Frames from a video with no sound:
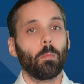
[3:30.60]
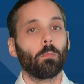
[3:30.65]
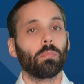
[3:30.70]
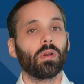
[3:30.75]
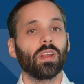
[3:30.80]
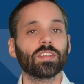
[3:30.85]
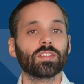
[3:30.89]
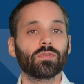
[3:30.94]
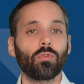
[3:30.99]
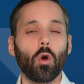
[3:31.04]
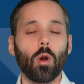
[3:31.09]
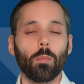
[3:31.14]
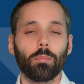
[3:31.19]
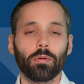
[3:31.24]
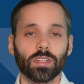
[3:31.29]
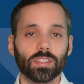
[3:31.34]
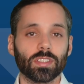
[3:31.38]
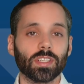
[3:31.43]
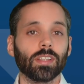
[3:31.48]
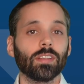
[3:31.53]
plus
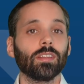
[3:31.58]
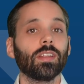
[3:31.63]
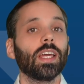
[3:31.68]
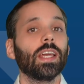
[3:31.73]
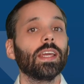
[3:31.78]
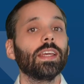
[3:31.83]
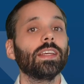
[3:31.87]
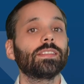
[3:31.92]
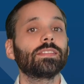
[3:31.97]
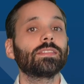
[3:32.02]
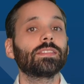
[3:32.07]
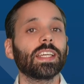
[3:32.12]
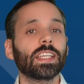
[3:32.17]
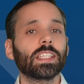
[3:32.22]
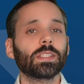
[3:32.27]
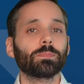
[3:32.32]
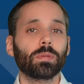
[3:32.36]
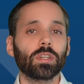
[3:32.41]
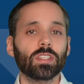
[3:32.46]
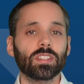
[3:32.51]
4% is
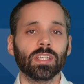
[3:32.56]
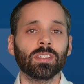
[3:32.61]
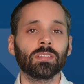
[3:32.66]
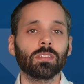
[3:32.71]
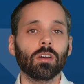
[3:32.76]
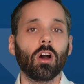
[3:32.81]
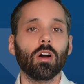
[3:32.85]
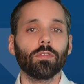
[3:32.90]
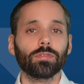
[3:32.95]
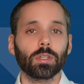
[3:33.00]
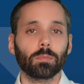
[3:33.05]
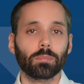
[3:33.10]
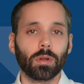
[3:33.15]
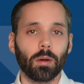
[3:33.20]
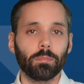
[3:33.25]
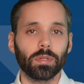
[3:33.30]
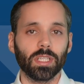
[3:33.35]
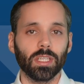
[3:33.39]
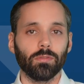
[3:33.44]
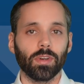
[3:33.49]
6% of the
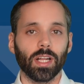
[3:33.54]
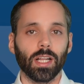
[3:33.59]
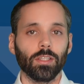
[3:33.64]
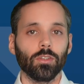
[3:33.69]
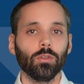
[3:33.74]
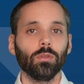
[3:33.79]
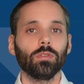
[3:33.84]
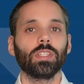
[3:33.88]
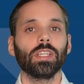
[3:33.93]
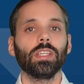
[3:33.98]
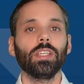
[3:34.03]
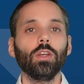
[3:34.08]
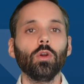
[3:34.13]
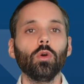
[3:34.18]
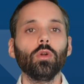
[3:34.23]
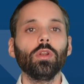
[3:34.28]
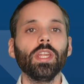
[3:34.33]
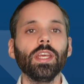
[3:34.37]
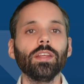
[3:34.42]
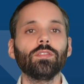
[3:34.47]
property value that
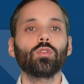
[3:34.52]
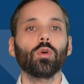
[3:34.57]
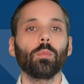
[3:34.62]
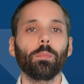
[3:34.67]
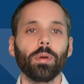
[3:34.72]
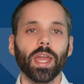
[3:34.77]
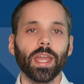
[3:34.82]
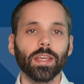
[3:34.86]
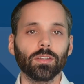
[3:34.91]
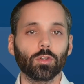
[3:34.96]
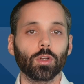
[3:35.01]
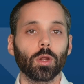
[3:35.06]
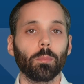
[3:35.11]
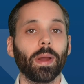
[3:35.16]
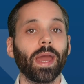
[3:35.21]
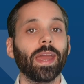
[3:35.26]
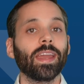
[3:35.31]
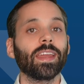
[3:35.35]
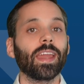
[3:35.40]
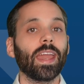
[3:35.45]
you need to pay to the
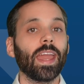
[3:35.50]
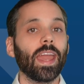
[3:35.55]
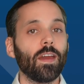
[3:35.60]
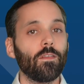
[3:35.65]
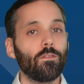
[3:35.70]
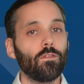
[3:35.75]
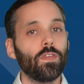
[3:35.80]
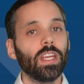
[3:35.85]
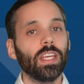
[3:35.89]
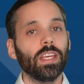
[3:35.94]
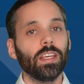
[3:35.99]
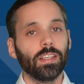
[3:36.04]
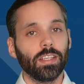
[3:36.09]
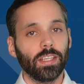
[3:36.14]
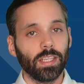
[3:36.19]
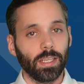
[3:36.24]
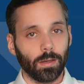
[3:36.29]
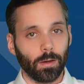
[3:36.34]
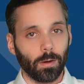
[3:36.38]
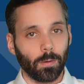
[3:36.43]
bank every
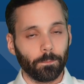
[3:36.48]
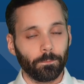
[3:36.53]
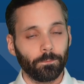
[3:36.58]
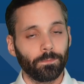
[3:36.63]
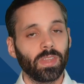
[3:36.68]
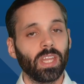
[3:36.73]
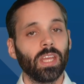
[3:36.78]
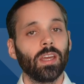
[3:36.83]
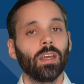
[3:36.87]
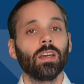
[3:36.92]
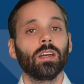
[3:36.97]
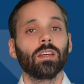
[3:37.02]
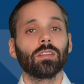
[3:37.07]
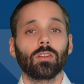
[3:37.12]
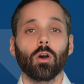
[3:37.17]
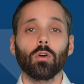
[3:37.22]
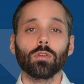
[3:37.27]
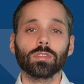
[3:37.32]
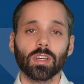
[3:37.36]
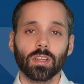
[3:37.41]
year.
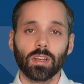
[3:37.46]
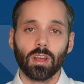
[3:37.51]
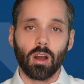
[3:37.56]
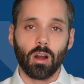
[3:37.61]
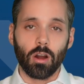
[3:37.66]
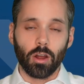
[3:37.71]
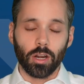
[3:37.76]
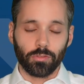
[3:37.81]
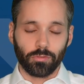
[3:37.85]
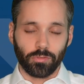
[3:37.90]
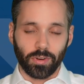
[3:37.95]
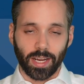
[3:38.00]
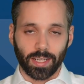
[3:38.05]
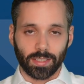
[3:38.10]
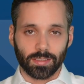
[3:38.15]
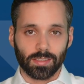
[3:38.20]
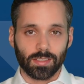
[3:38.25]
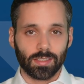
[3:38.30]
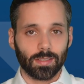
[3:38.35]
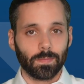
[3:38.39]
Those are the hard
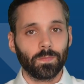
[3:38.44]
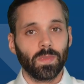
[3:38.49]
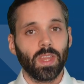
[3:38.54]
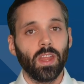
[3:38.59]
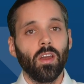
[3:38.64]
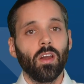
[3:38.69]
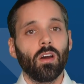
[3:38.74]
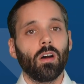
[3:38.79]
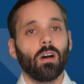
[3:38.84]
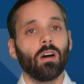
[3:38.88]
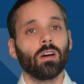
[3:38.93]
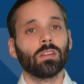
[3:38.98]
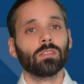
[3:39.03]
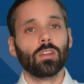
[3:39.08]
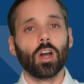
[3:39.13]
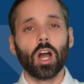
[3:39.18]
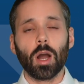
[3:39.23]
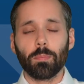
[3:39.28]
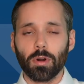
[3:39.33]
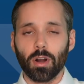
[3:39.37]
facts. On
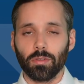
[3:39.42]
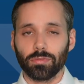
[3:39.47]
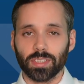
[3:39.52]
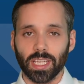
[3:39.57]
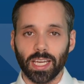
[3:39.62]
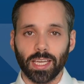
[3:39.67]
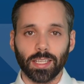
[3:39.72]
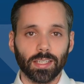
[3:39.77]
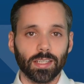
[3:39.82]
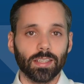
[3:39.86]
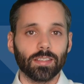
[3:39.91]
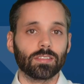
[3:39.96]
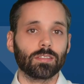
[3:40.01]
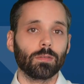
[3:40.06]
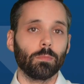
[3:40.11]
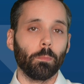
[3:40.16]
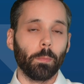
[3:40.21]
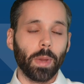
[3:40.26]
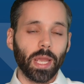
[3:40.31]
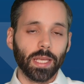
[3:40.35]
top of that
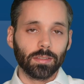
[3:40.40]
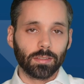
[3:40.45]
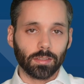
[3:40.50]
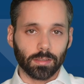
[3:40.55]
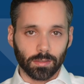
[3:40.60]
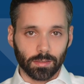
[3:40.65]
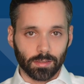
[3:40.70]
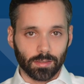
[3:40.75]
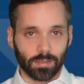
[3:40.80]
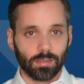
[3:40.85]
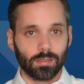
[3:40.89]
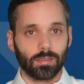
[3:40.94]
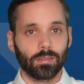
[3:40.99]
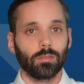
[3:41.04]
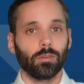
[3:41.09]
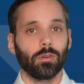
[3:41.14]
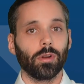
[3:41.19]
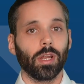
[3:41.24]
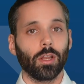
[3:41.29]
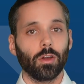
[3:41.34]
is maintenance,
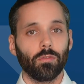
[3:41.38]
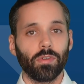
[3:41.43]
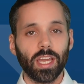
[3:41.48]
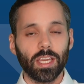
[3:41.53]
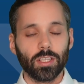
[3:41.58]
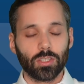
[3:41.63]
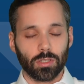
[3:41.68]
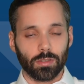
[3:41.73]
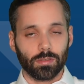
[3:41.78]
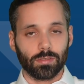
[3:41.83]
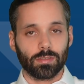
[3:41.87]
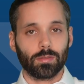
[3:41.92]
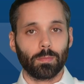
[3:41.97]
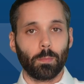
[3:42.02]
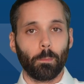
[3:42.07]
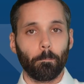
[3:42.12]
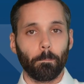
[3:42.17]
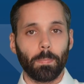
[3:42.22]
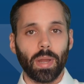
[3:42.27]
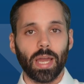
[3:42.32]
renovations,
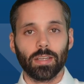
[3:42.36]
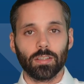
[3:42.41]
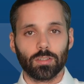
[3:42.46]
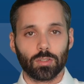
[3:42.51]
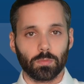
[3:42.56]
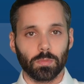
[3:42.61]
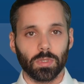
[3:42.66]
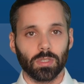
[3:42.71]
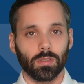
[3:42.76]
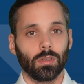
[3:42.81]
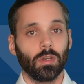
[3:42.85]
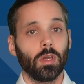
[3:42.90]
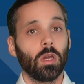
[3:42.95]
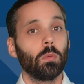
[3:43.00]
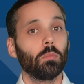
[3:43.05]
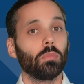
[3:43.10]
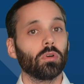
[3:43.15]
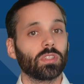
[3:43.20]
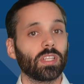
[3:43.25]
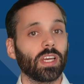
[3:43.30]
management,
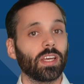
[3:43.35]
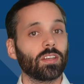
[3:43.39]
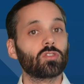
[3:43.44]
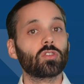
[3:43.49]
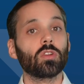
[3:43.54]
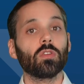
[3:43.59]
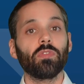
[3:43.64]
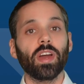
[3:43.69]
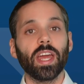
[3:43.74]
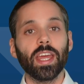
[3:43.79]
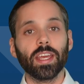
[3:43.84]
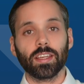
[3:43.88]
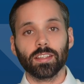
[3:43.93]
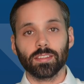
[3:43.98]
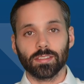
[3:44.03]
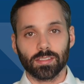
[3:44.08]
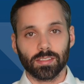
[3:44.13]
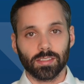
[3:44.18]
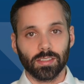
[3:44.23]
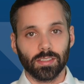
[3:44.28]
potential
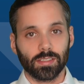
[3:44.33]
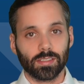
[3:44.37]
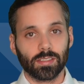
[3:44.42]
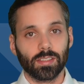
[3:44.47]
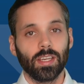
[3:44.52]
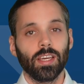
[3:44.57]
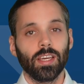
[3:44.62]
vacancies